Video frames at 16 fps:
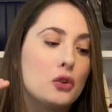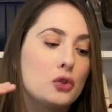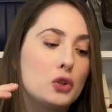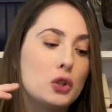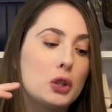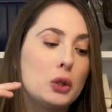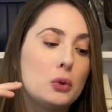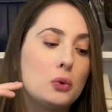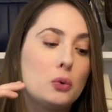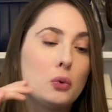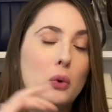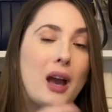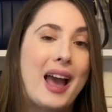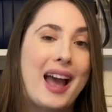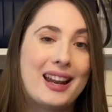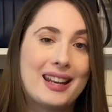to
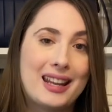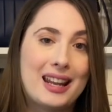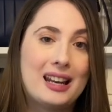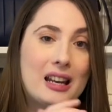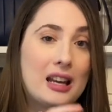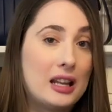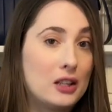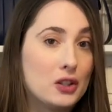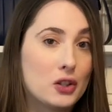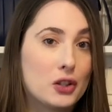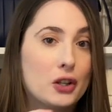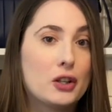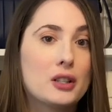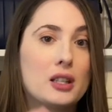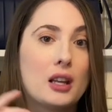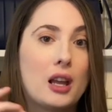add in an
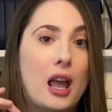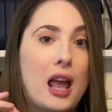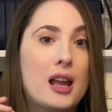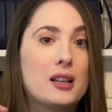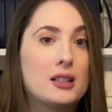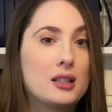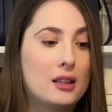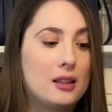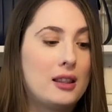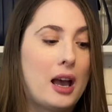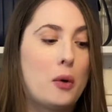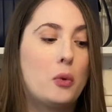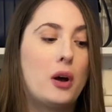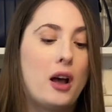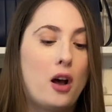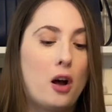insert, and that
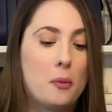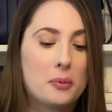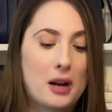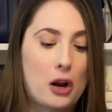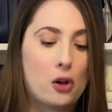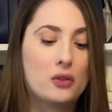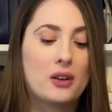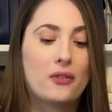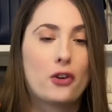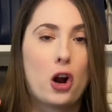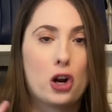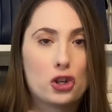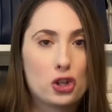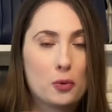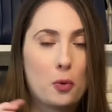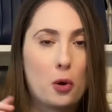will help not only for arch
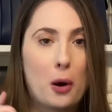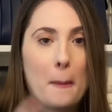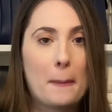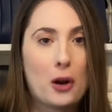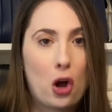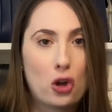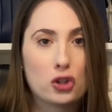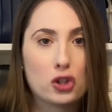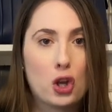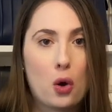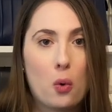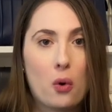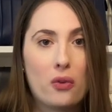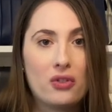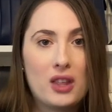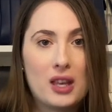support, but also
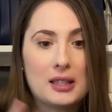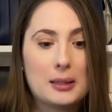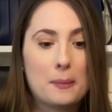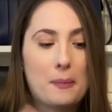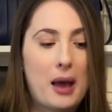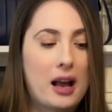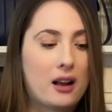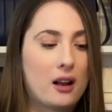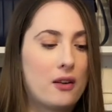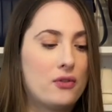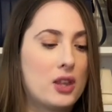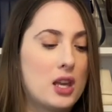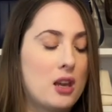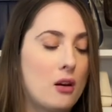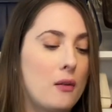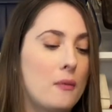this back of the
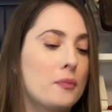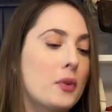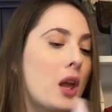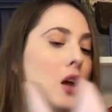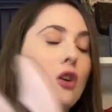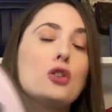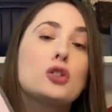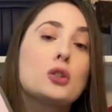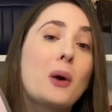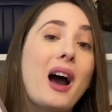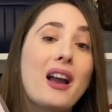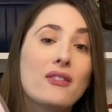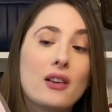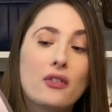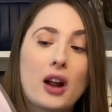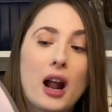heel. So I've
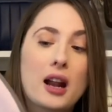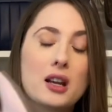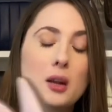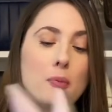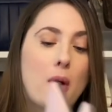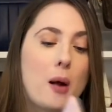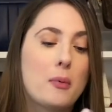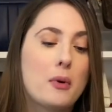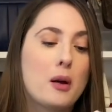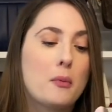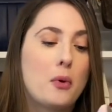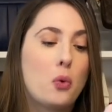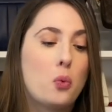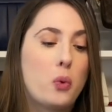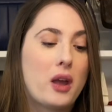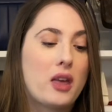never had any problem
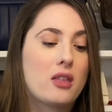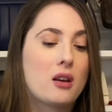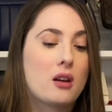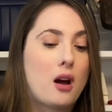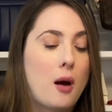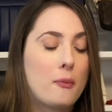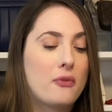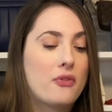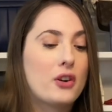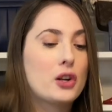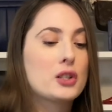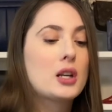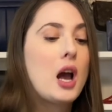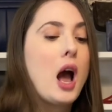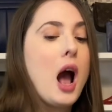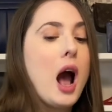with comfort.
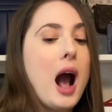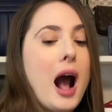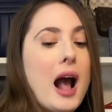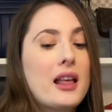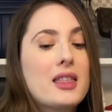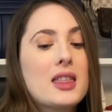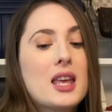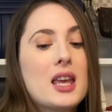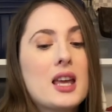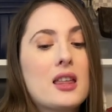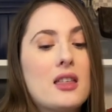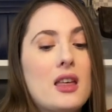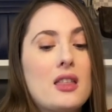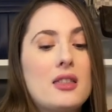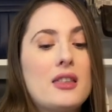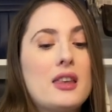I think
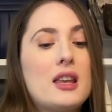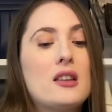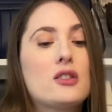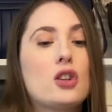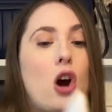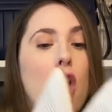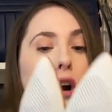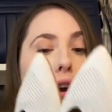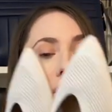that these are